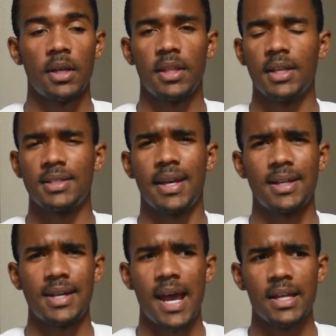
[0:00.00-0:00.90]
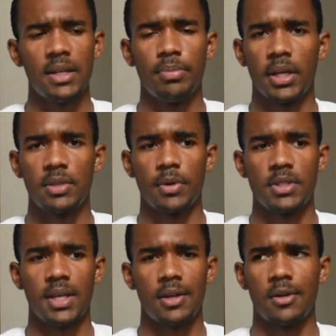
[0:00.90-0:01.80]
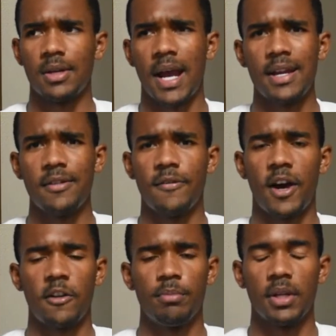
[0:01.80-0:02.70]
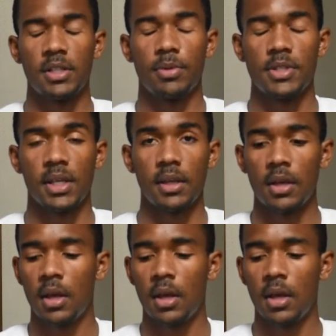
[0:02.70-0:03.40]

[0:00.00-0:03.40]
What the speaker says: I think it's like 90+% or 95+%.